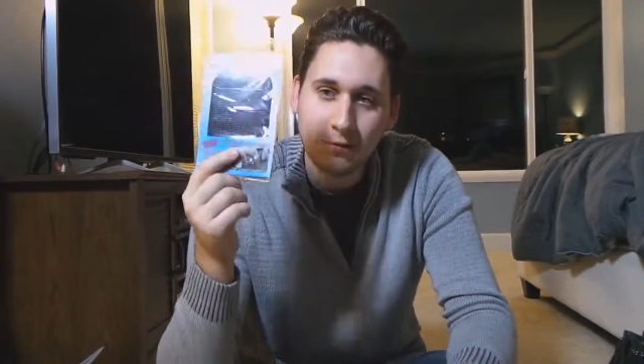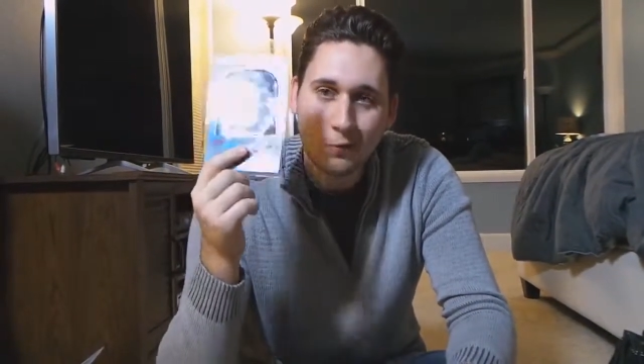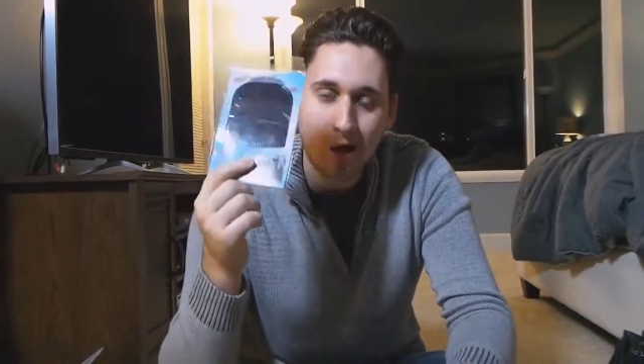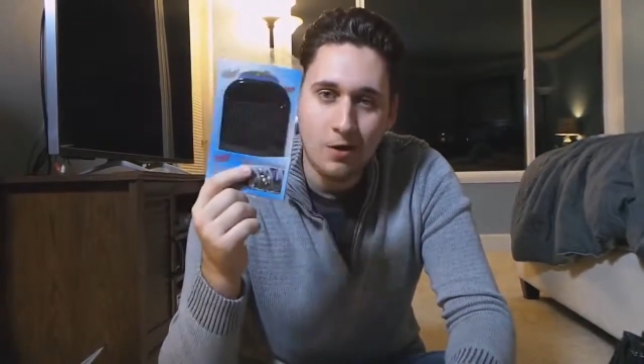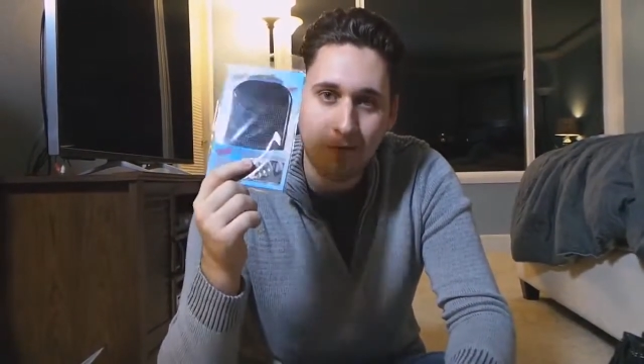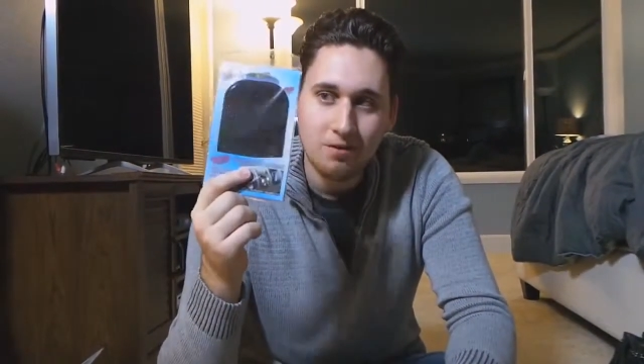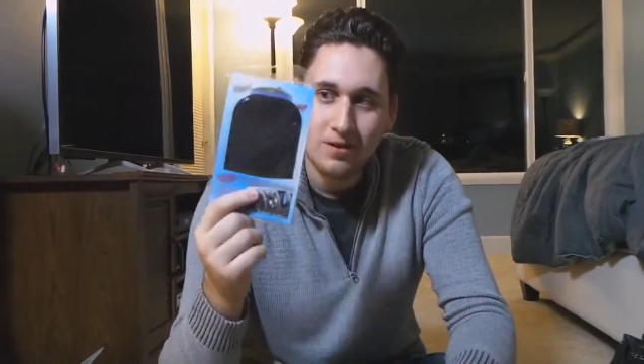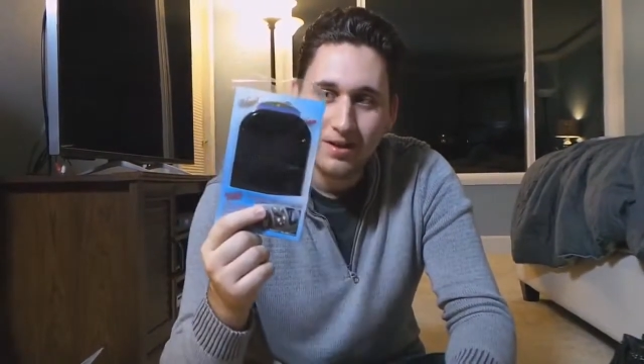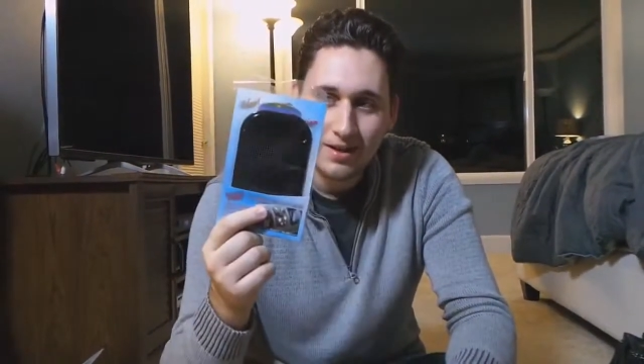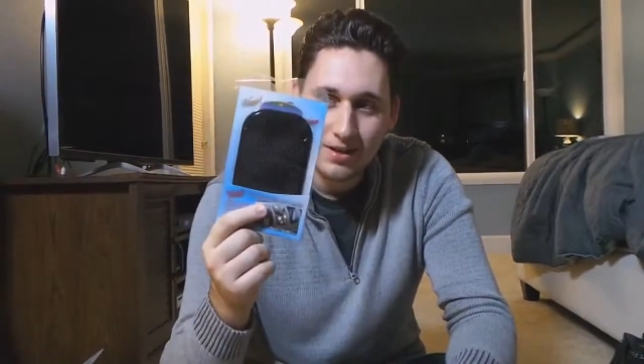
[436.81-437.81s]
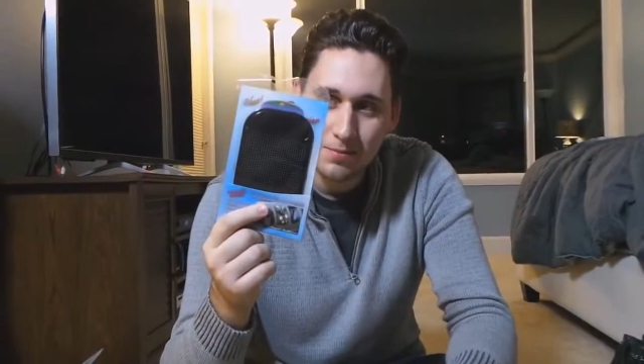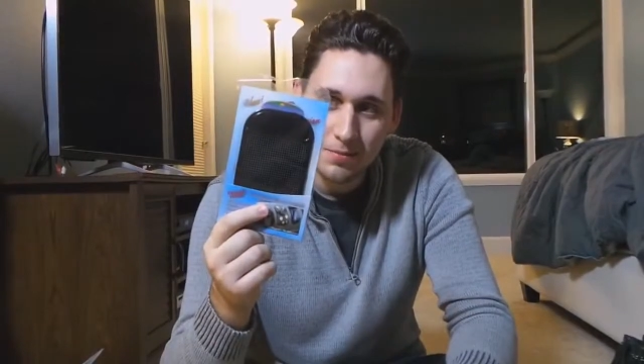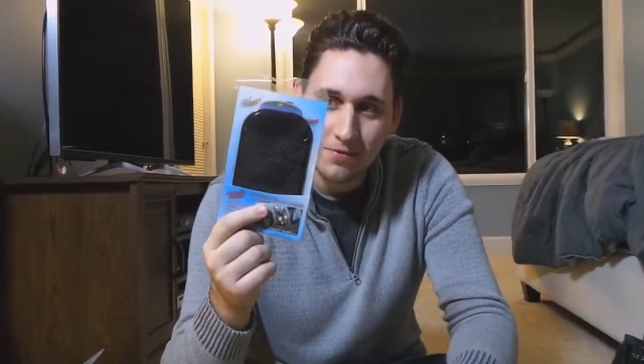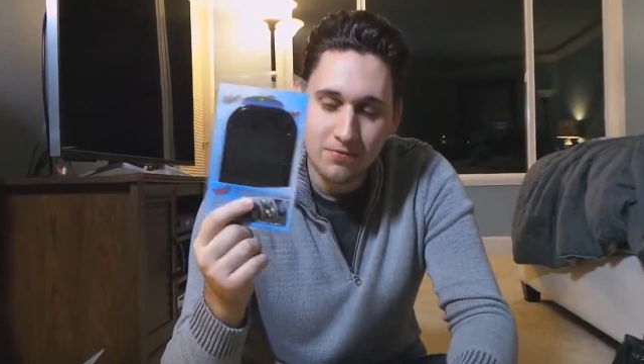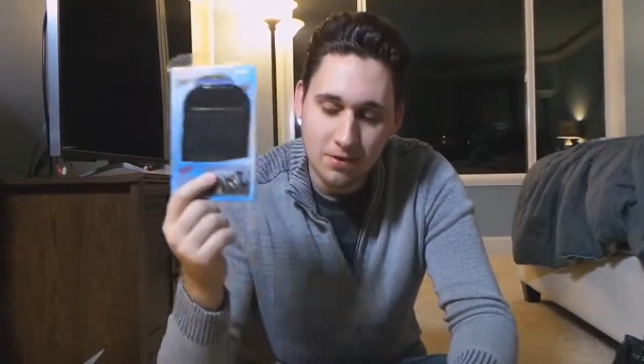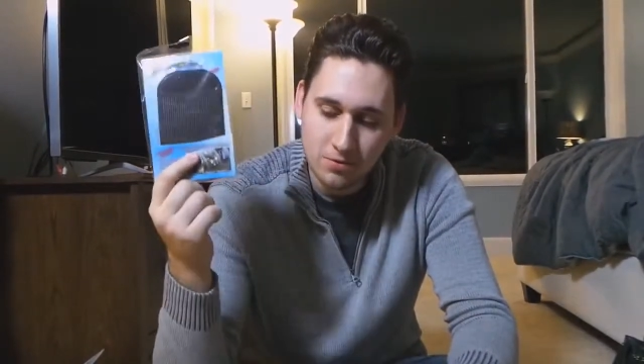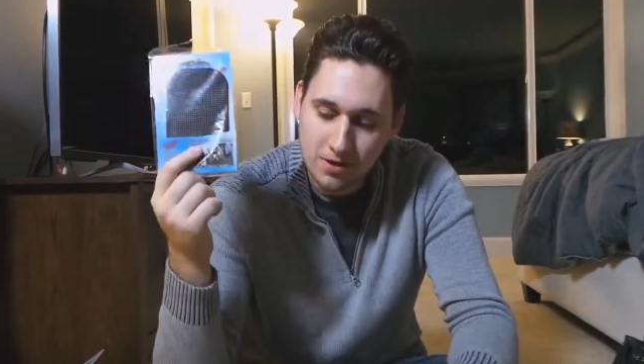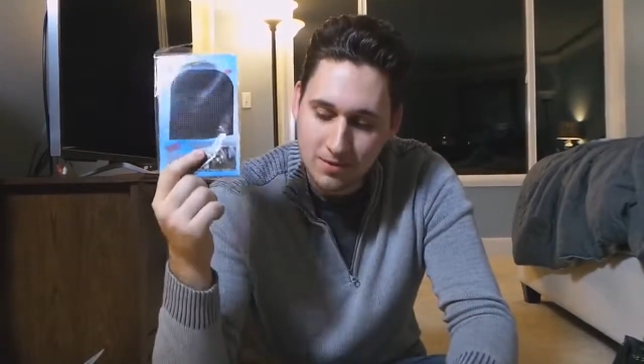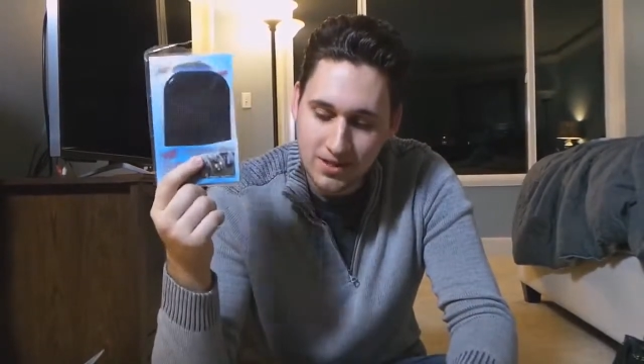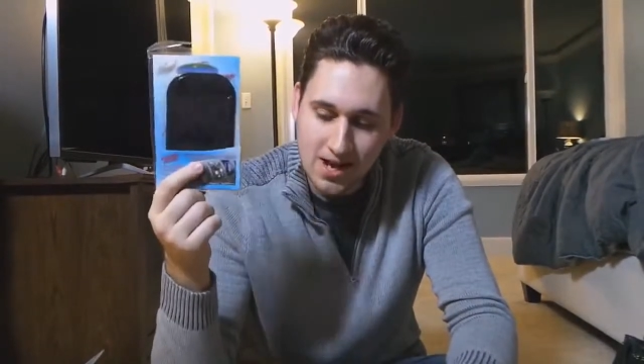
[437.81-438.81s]
so I can put my phone
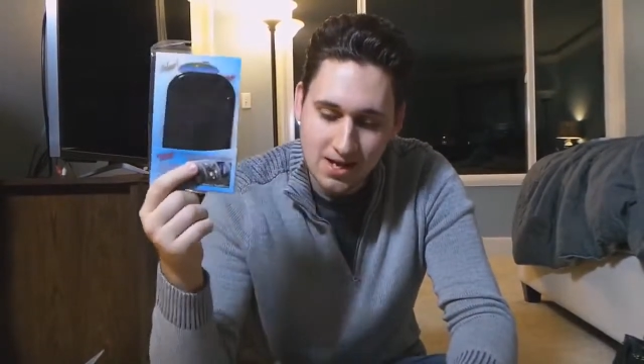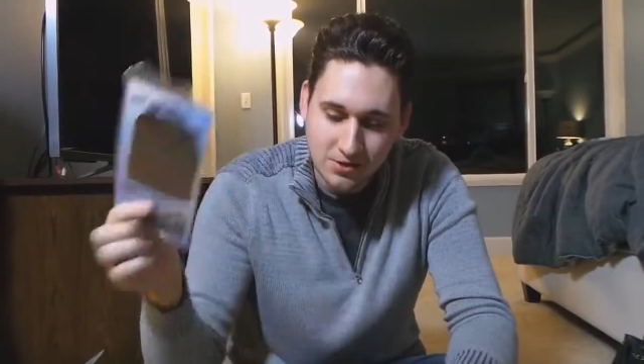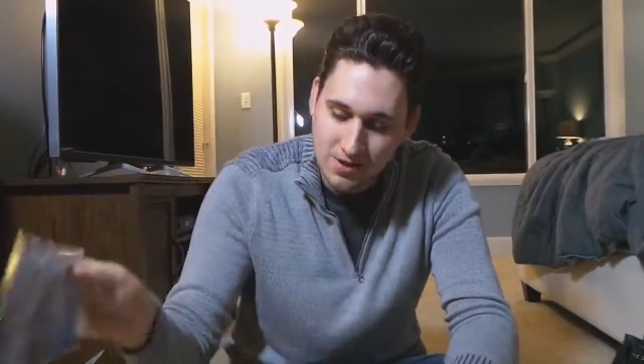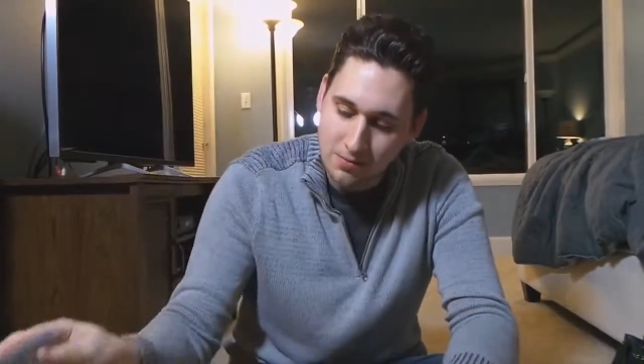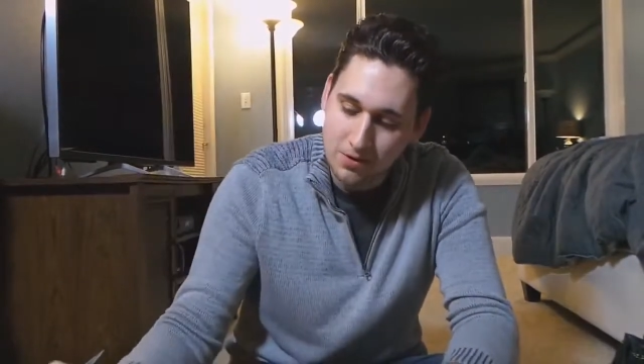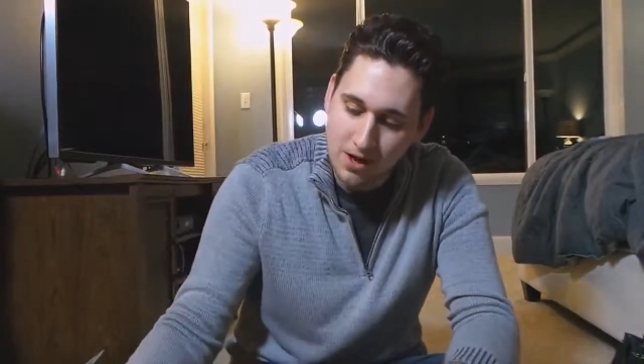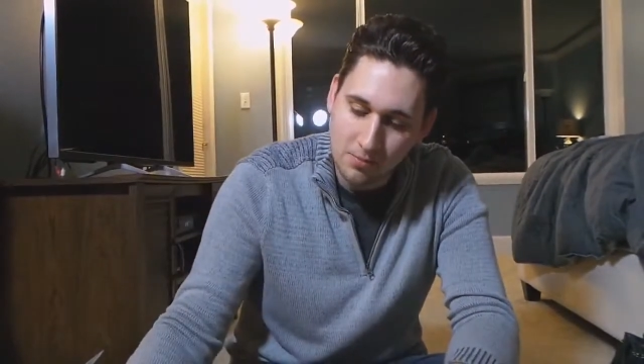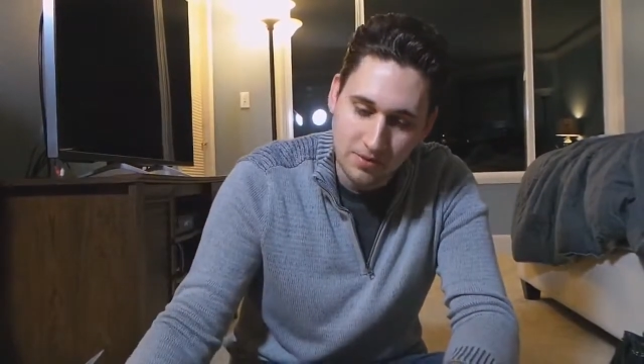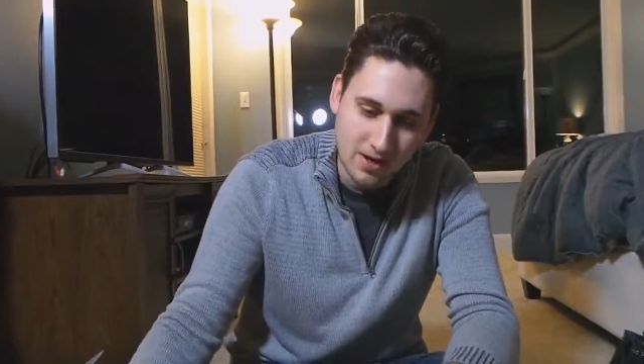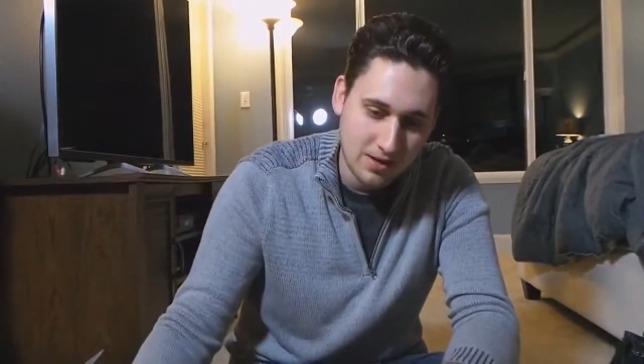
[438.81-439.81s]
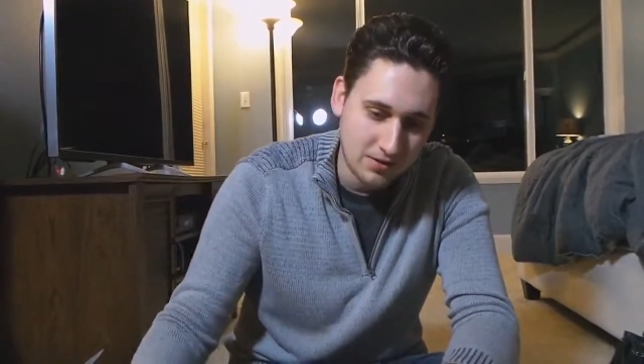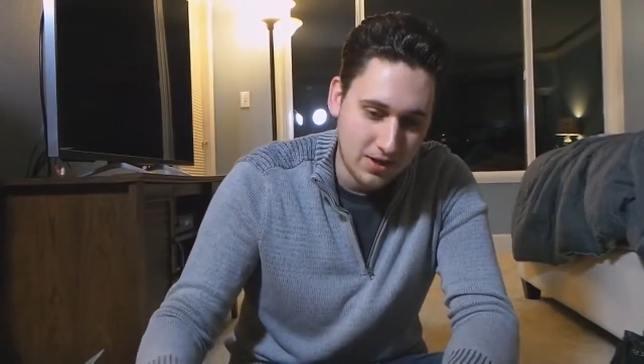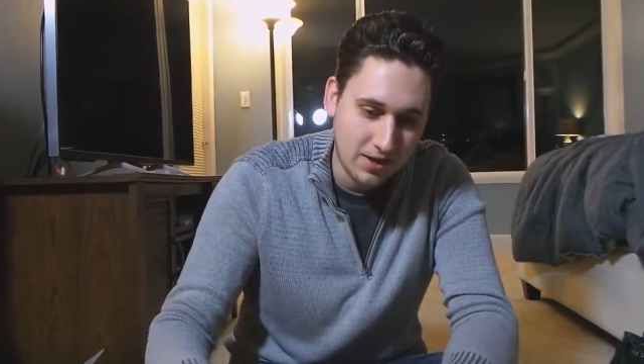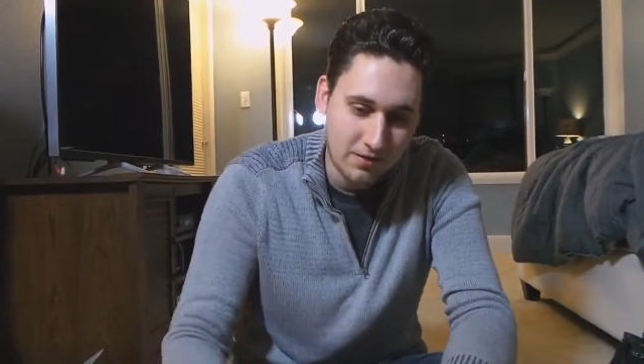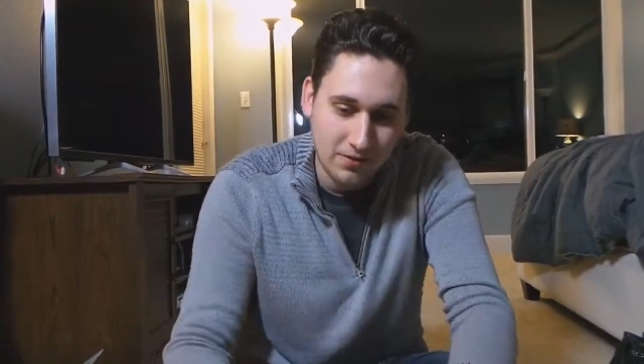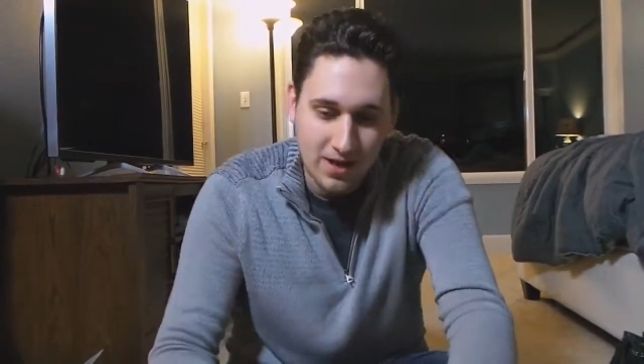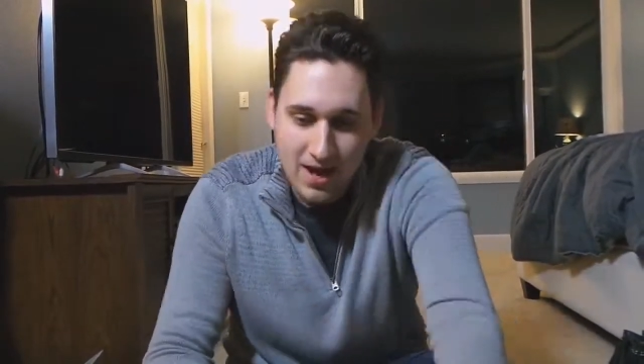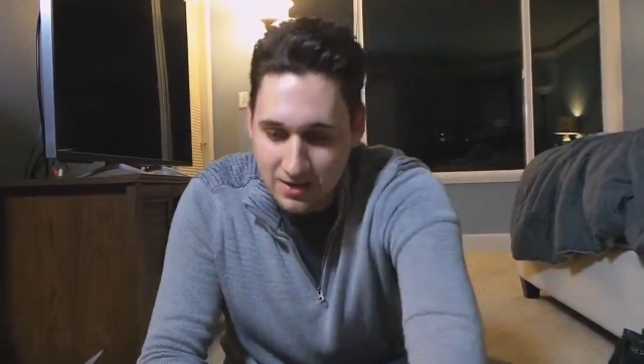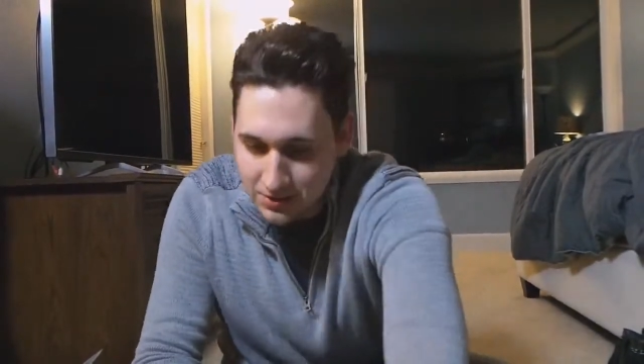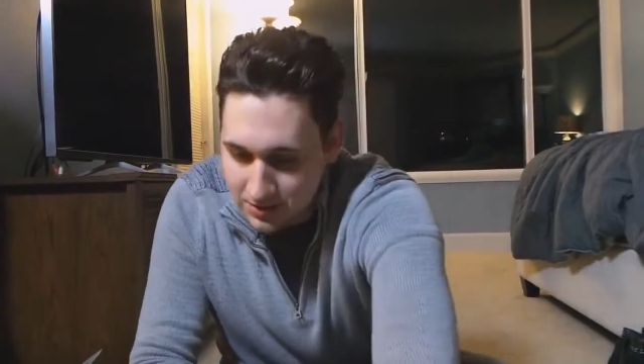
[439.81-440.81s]
on my dash, and that will help it not slide off the
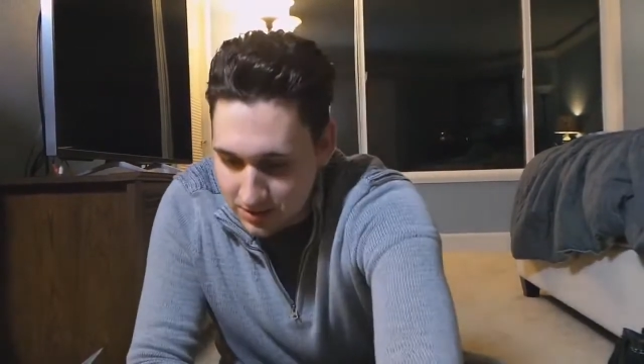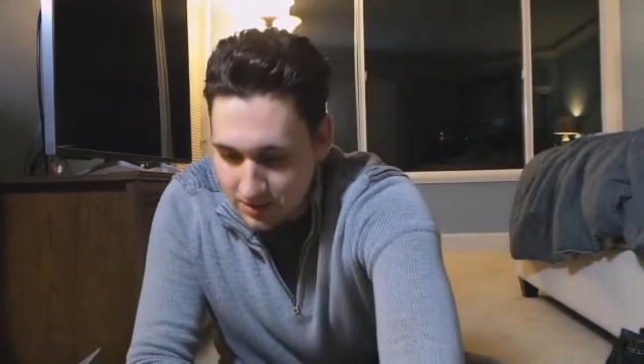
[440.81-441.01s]
dash.